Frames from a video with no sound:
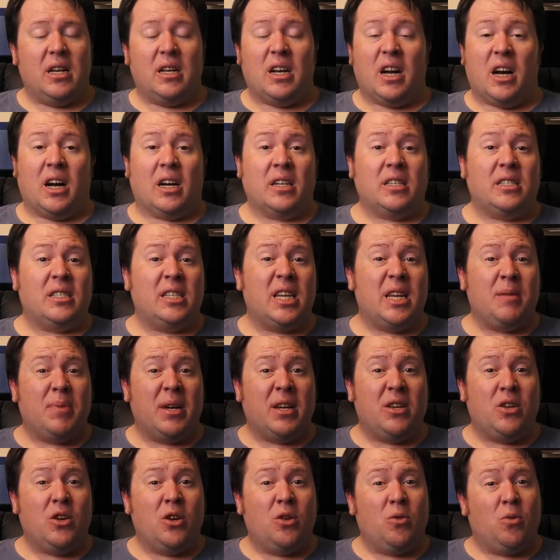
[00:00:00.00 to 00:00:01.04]

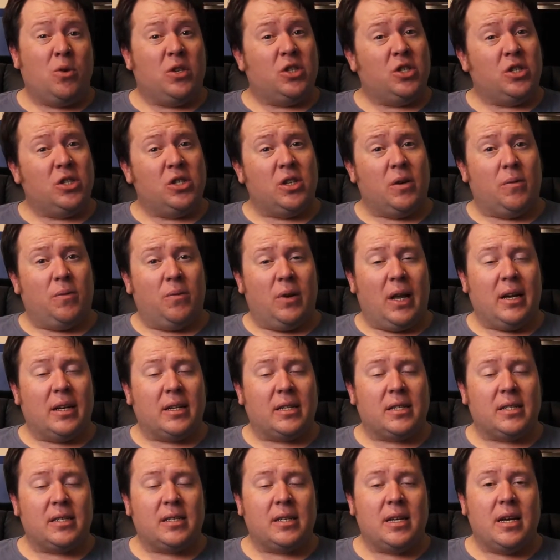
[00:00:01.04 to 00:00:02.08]
TPU, which is your
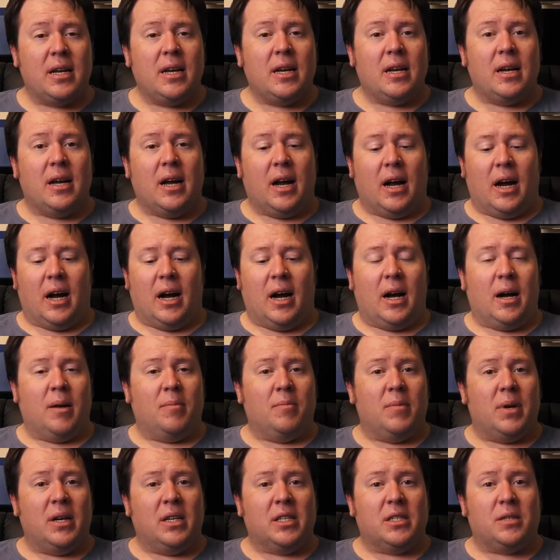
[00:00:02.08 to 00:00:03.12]
flex,
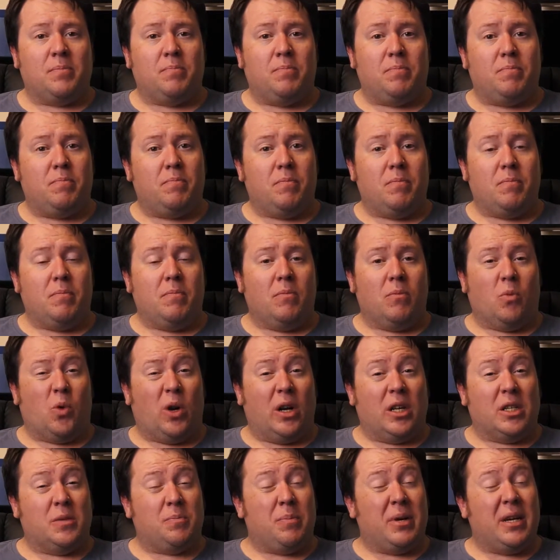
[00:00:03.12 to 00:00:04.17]
as
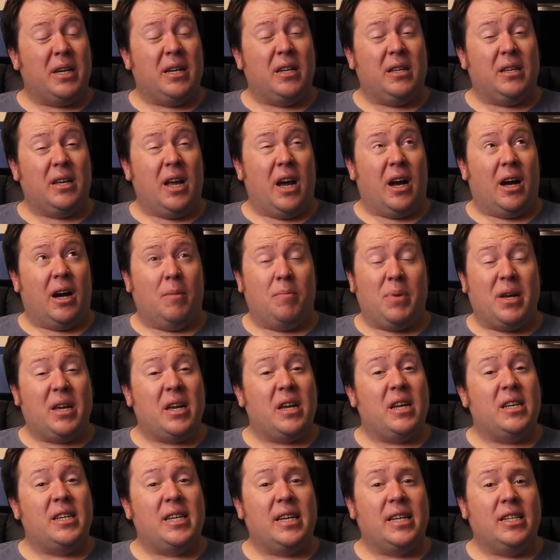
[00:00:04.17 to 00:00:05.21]
well as
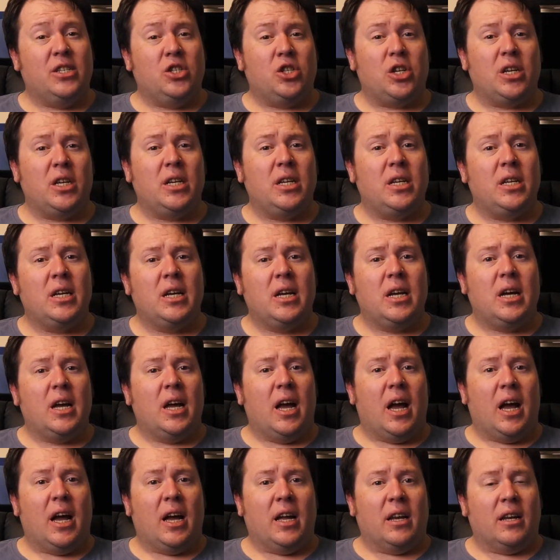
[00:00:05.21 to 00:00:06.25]
PETG,
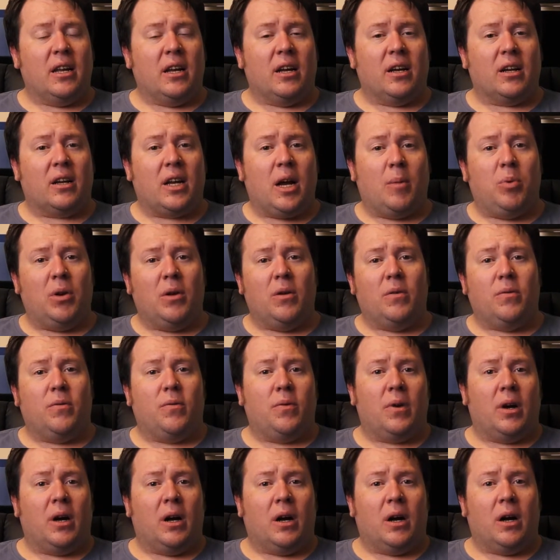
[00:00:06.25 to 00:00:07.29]
and a couple
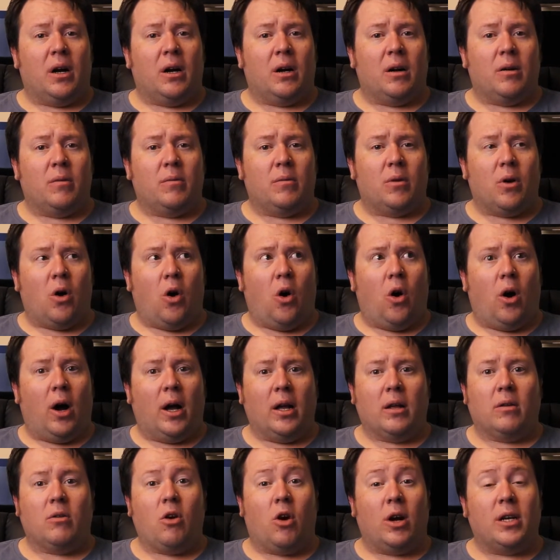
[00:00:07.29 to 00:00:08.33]
of
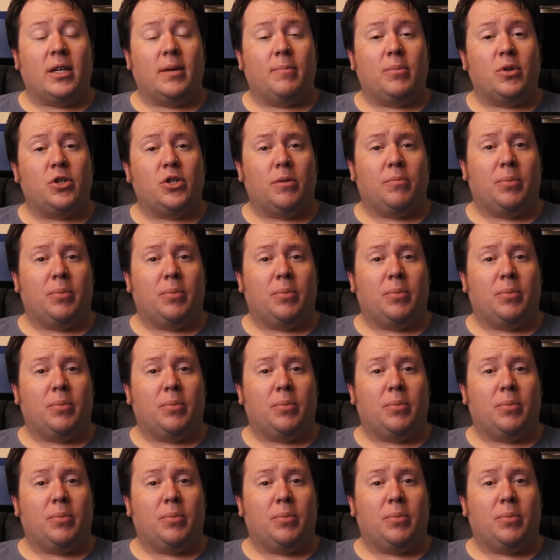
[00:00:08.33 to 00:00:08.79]
high temperature